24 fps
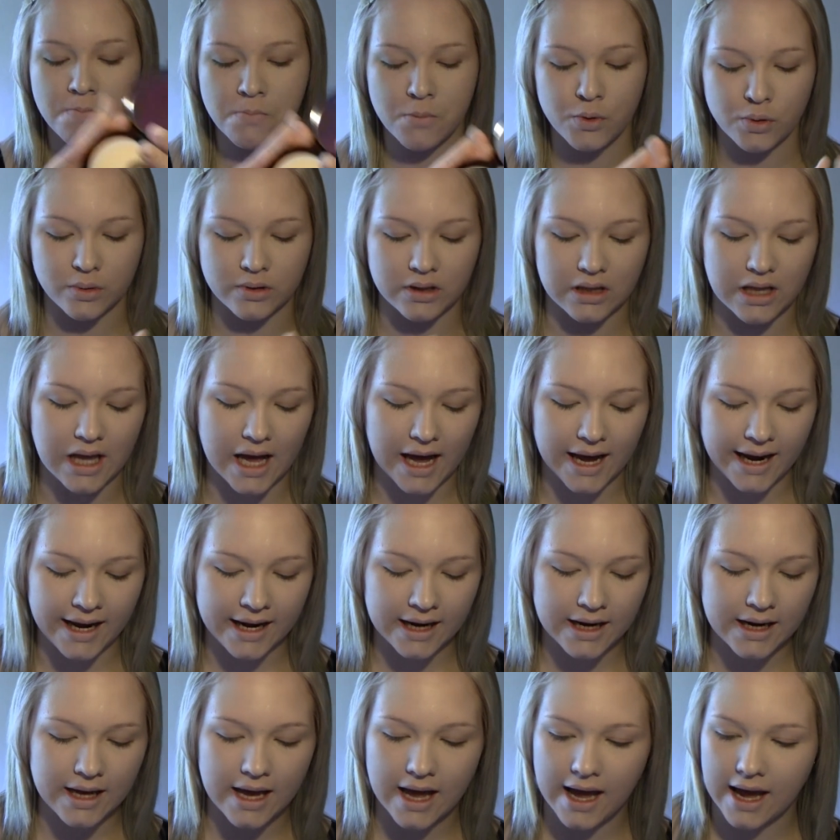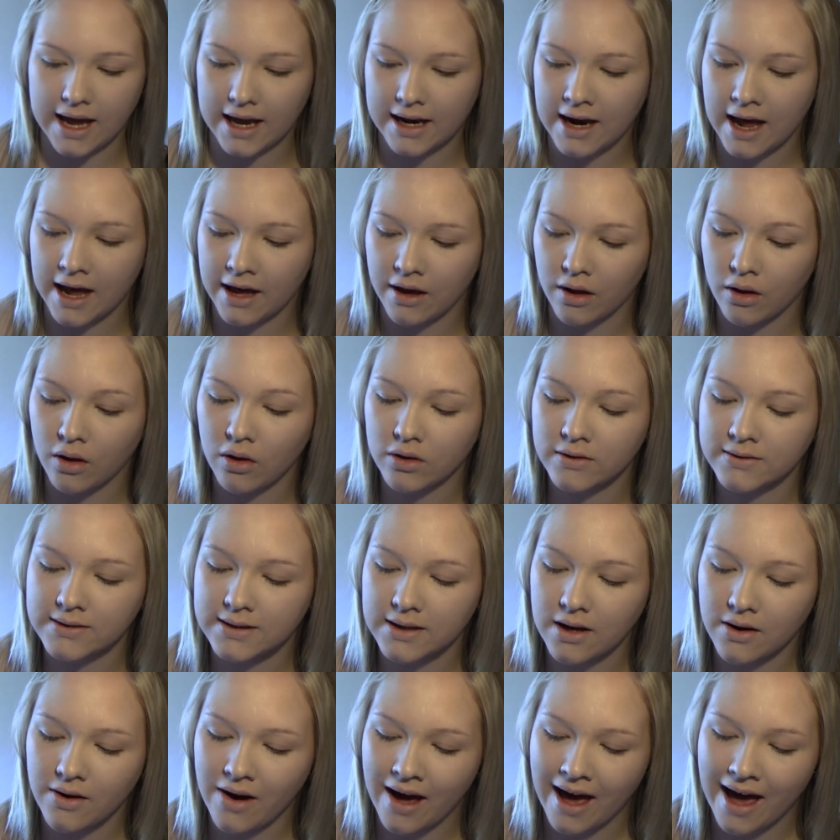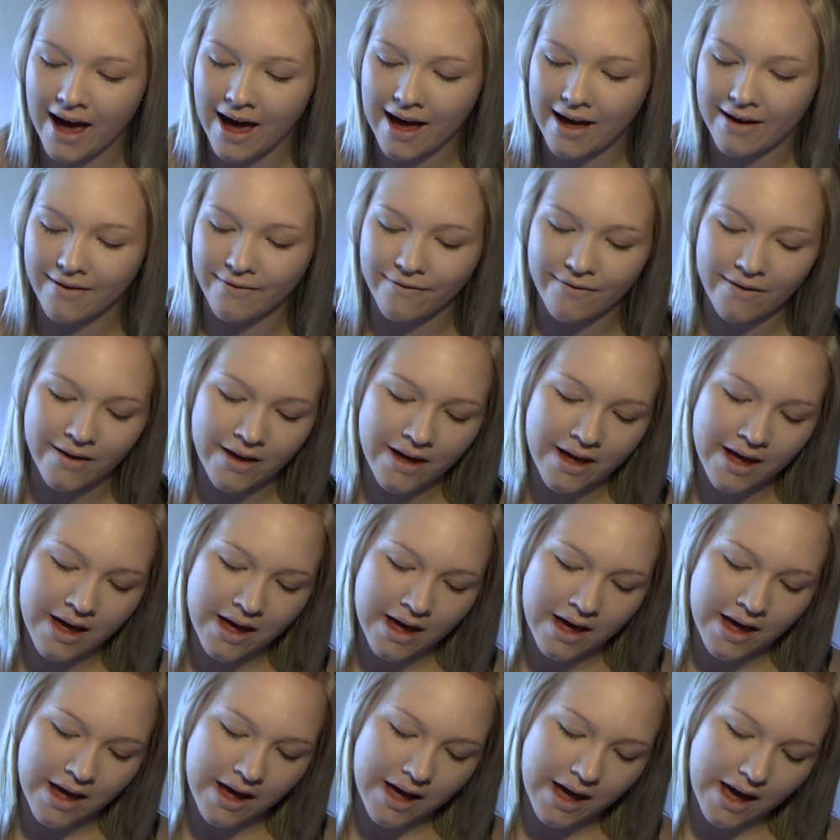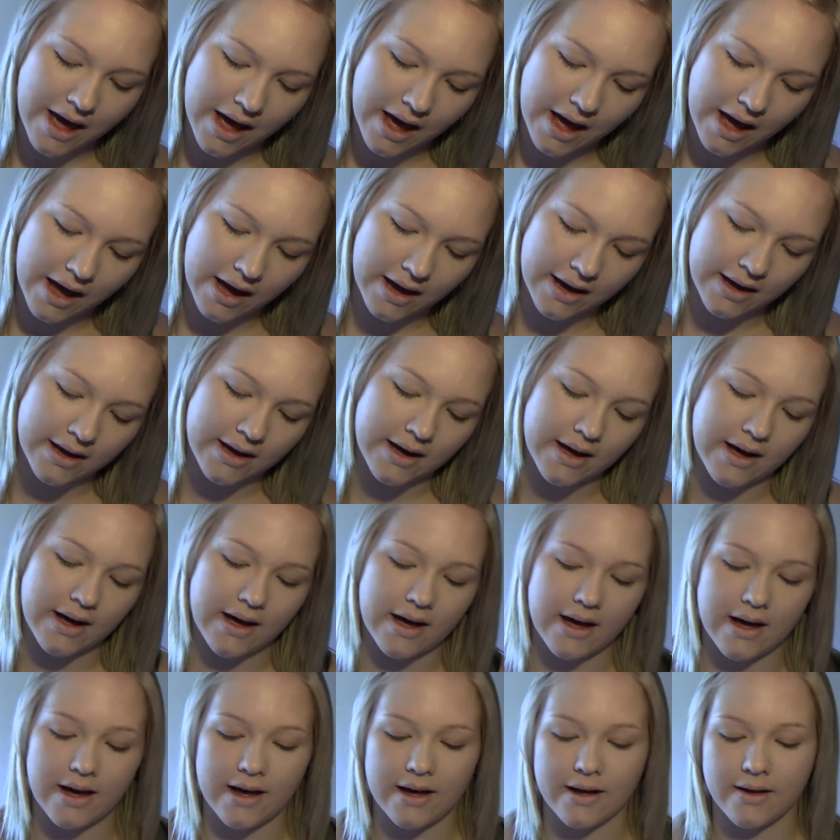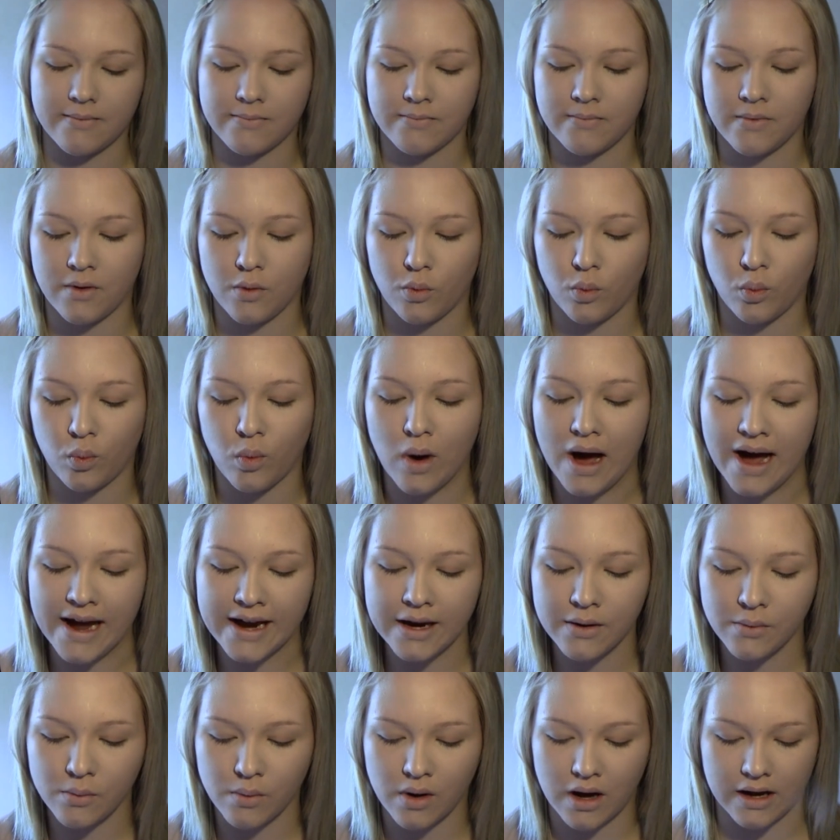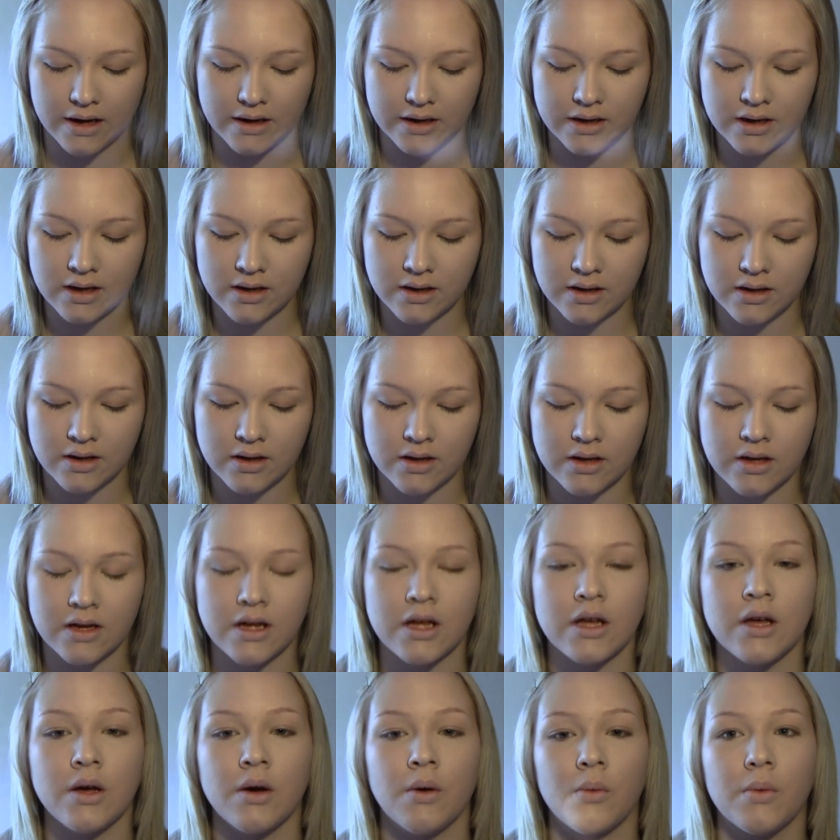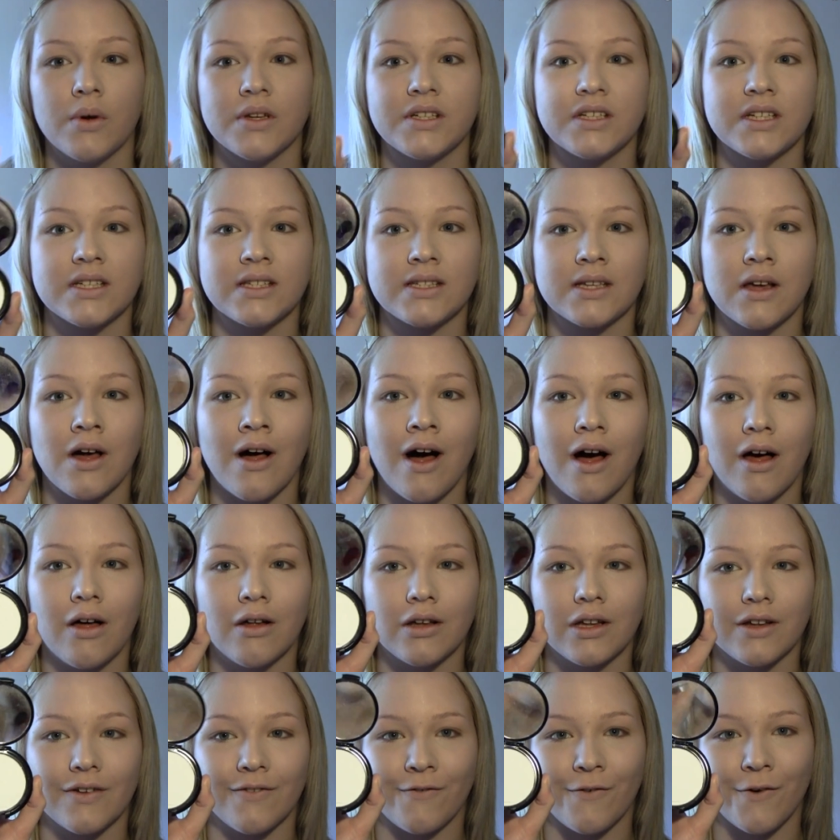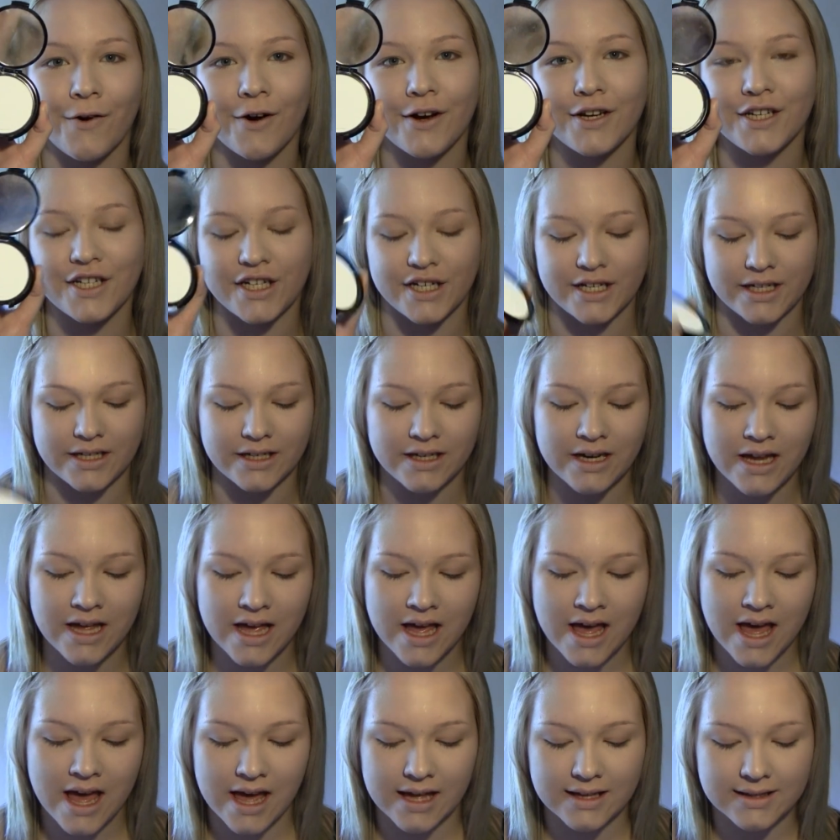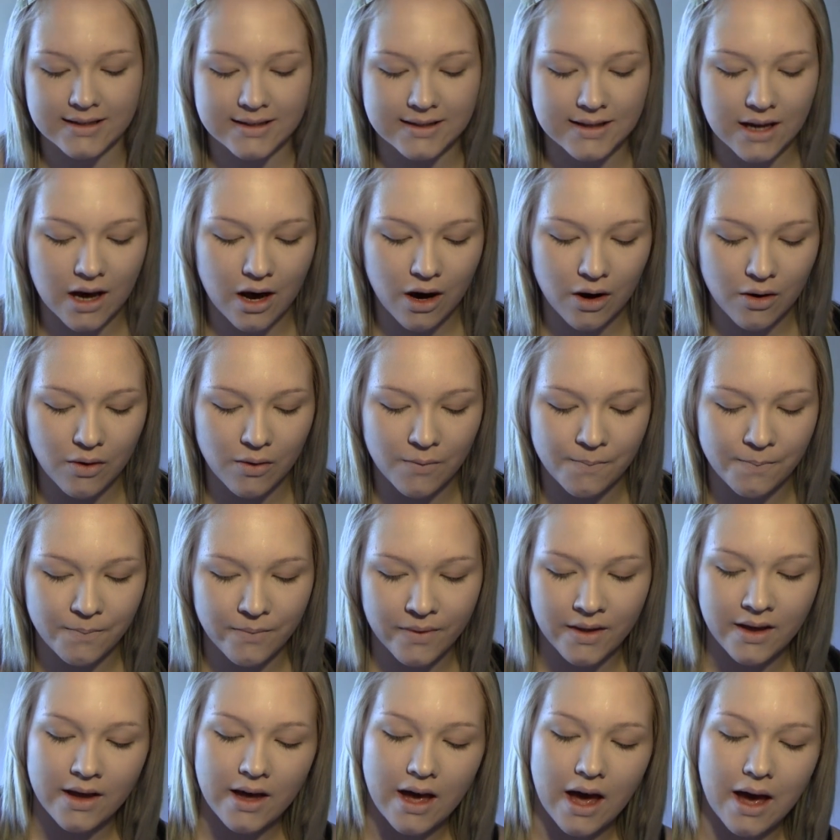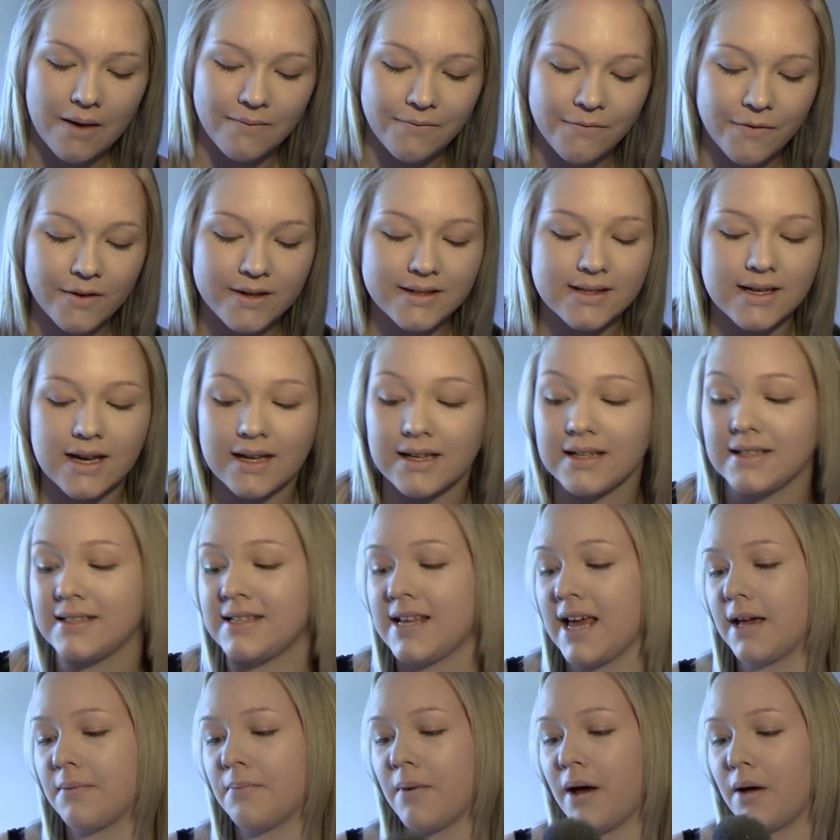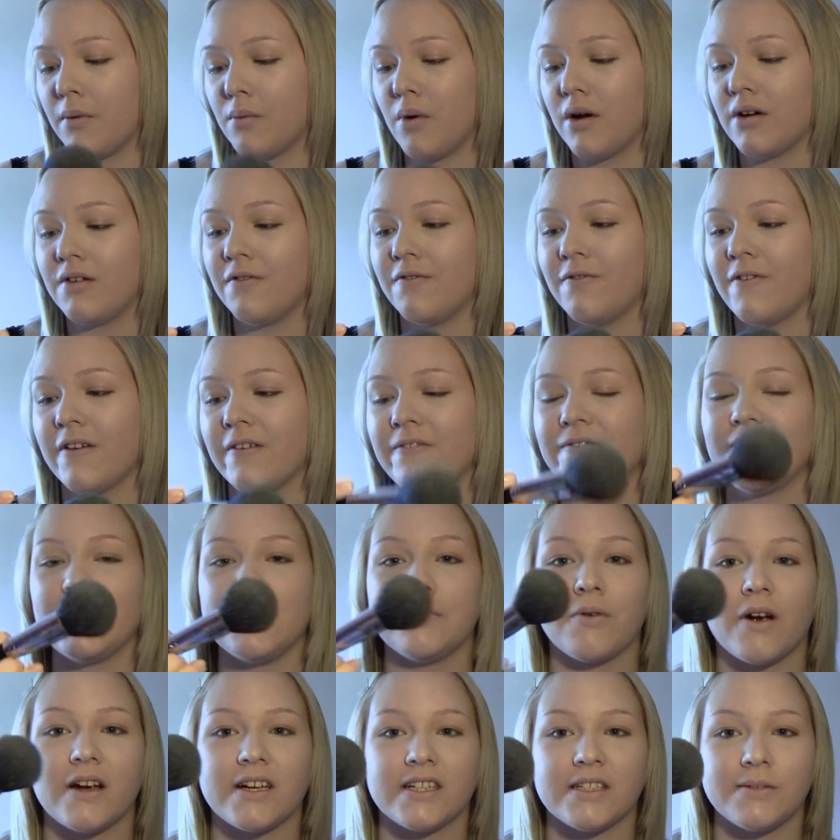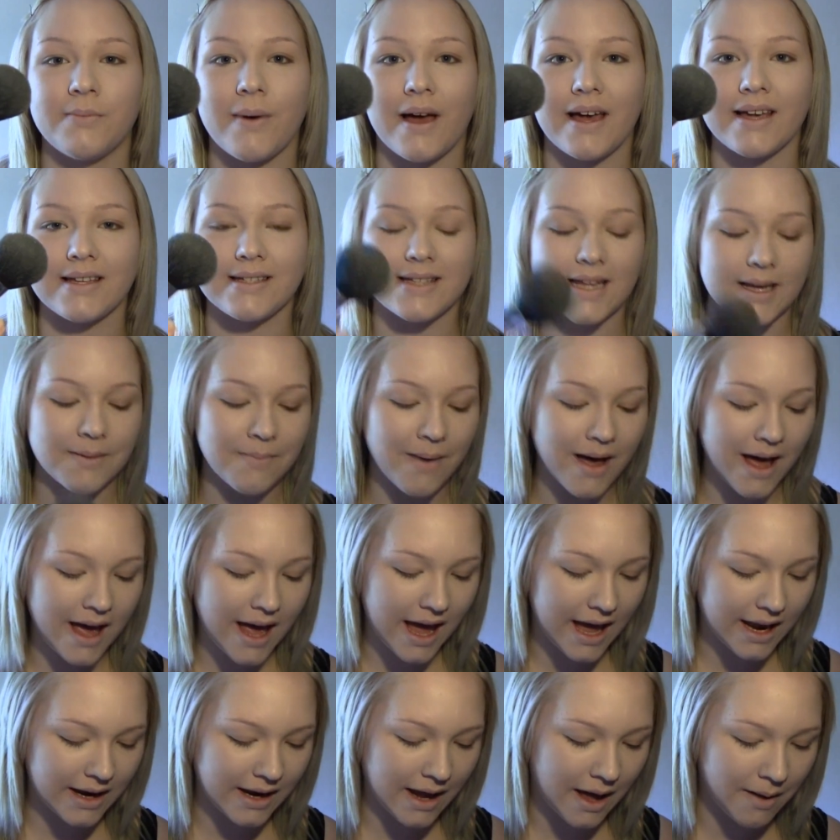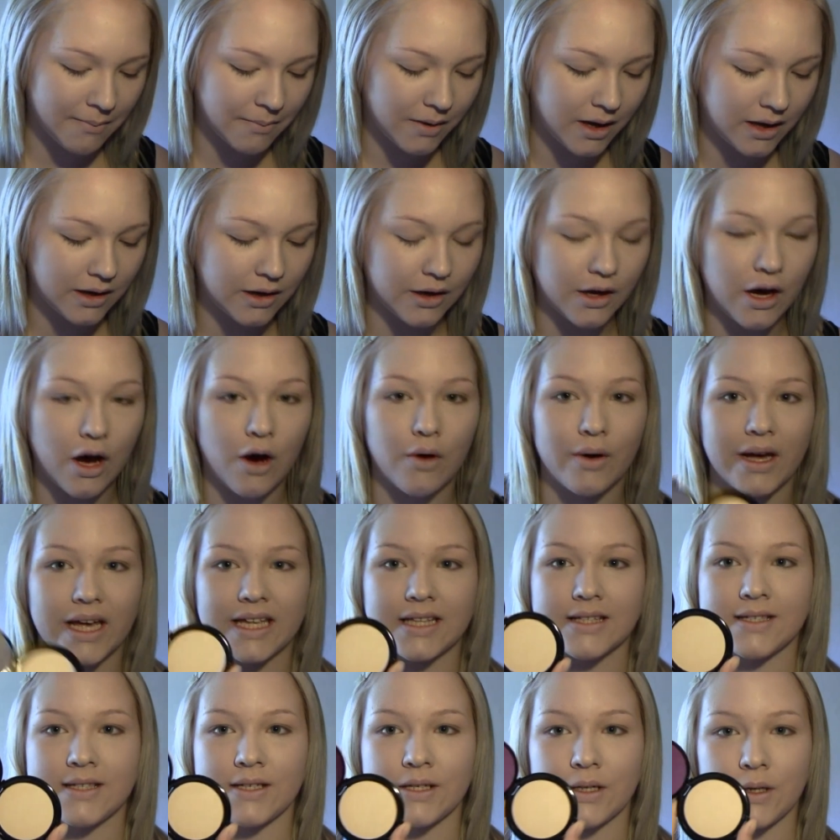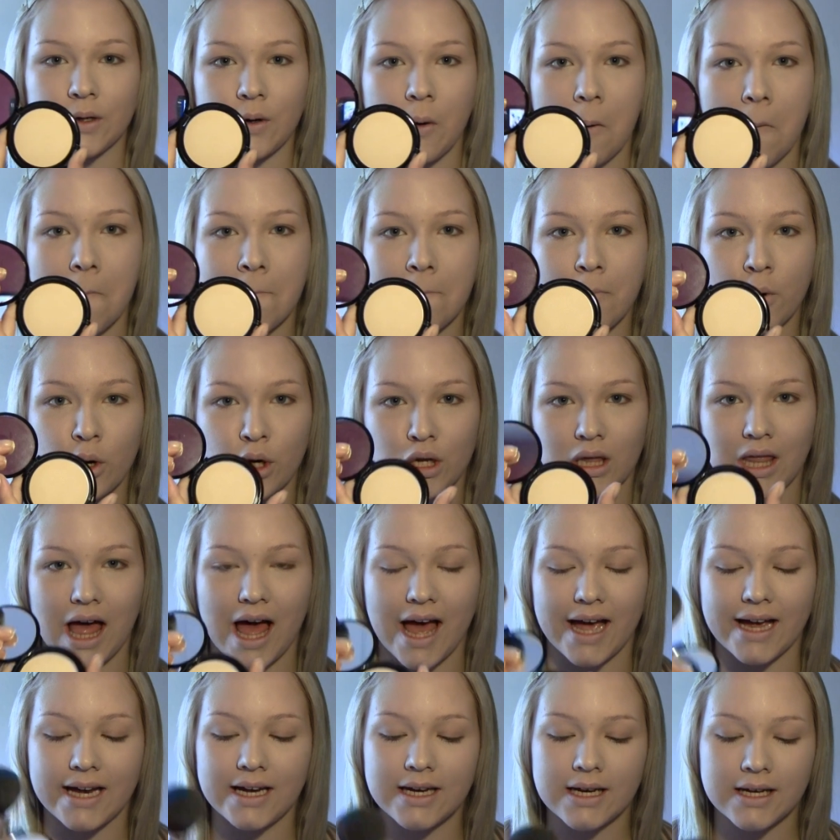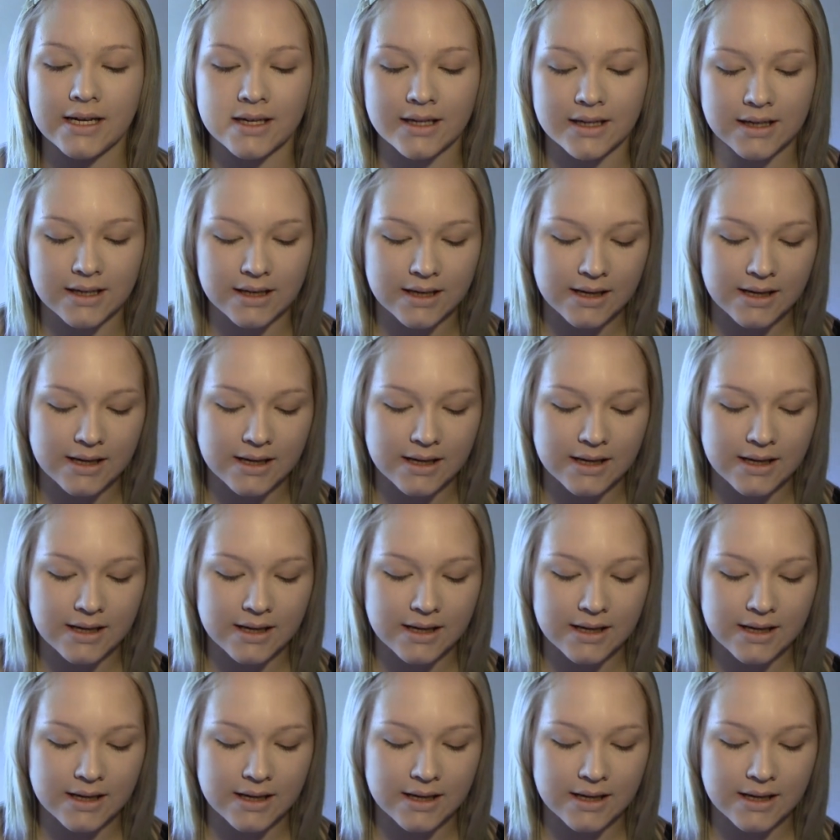Moonlight, and I also have a white one, which is called Virgin. So I'm first going to take my 150 brush by Sigma, and I'm going to go into Moonlight,